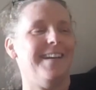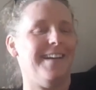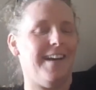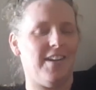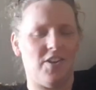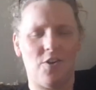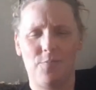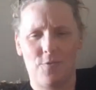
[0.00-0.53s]

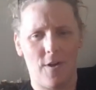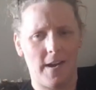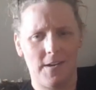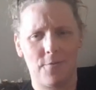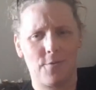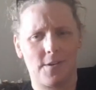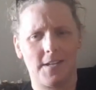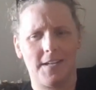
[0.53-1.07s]
I know
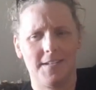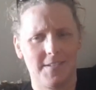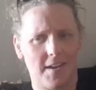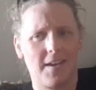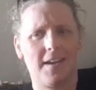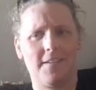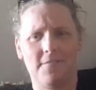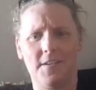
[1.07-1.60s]
priorities, I
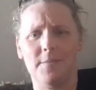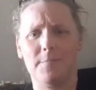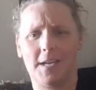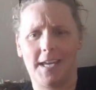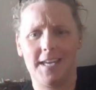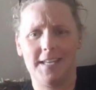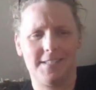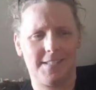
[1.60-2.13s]
gotta feed my
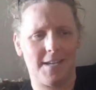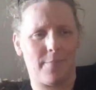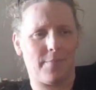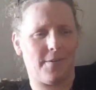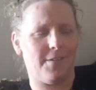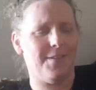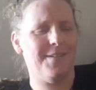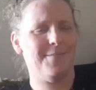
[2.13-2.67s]
kids
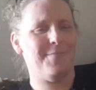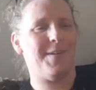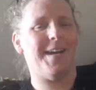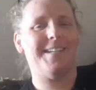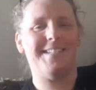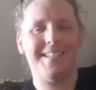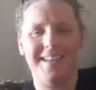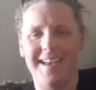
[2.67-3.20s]
supper,
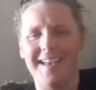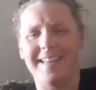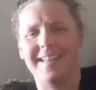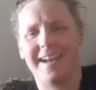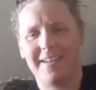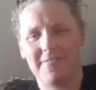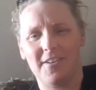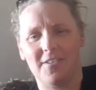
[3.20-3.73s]
but
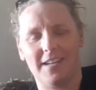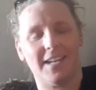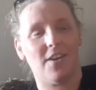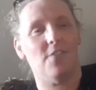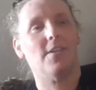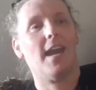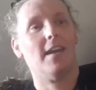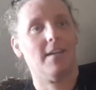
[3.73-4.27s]
I felt like,
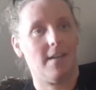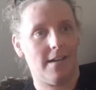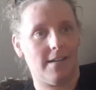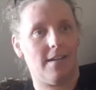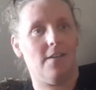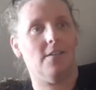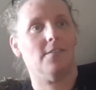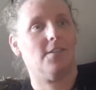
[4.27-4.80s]
okay,
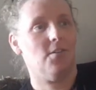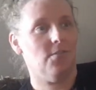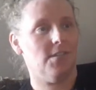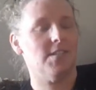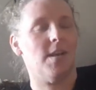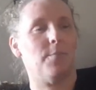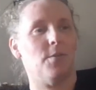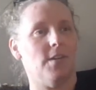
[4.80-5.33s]
I'll cook
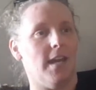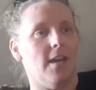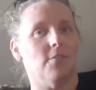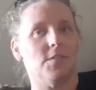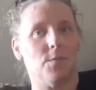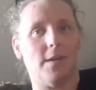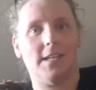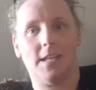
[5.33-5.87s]
supper now
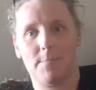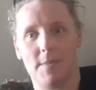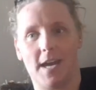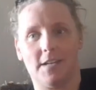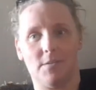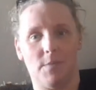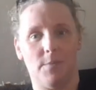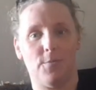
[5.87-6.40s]
so I can get
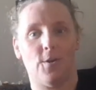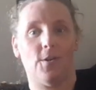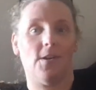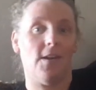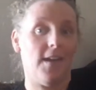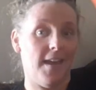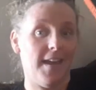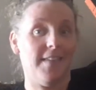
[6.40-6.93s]
back to my book.
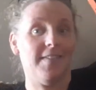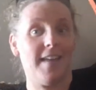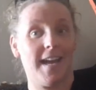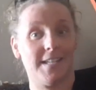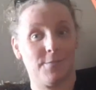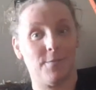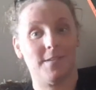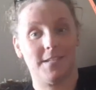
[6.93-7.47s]

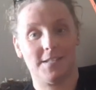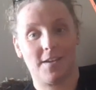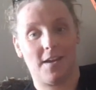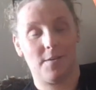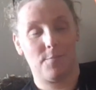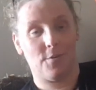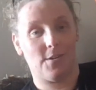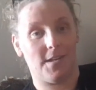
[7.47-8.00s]
That's what this kind
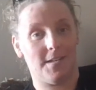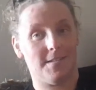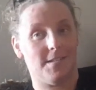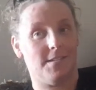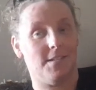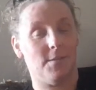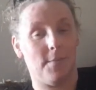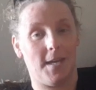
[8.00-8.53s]
of book is
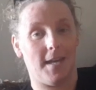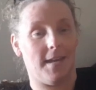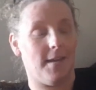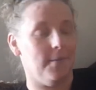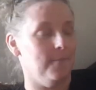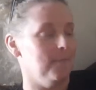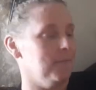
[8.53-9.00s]
to me.